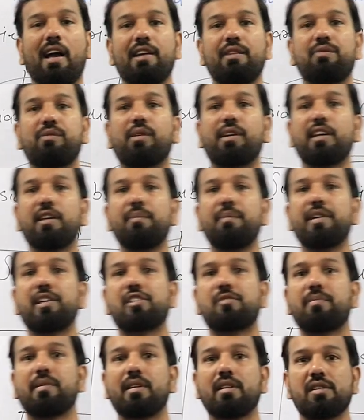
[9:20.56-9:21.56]
I for
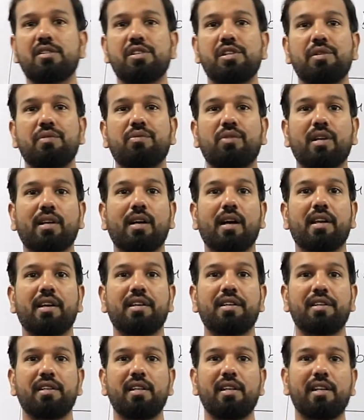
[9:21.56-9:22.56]
investment, G for
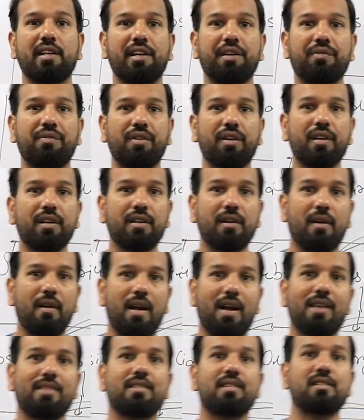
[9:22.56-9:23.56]
guarantee, A for
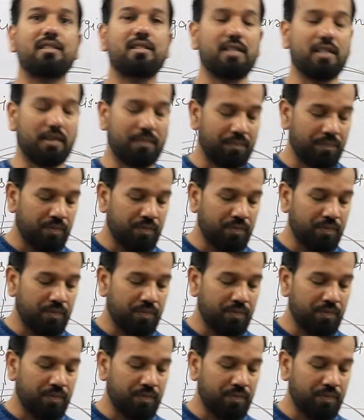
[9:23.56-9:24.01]
agency.